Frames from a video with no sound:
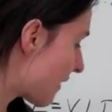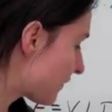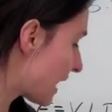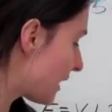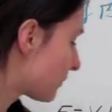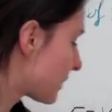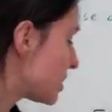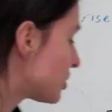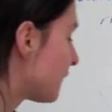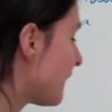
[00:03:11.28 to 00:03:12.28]
have a
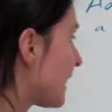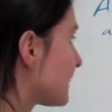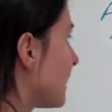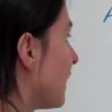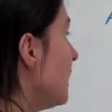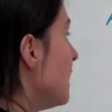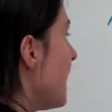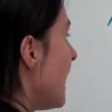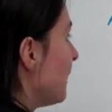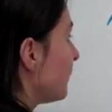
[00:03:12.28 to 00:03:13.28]
calibration factor,
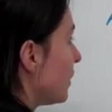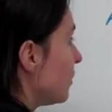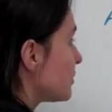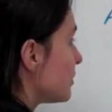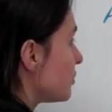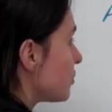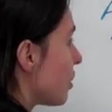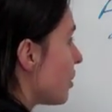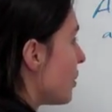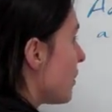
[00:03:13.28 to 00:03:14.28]
and we also
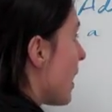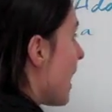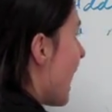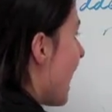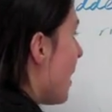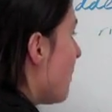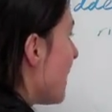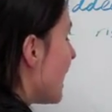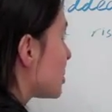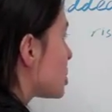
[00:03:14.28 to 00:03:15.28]
know how
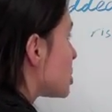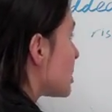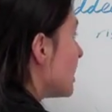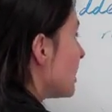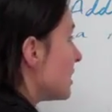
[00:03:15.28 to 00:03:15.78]
much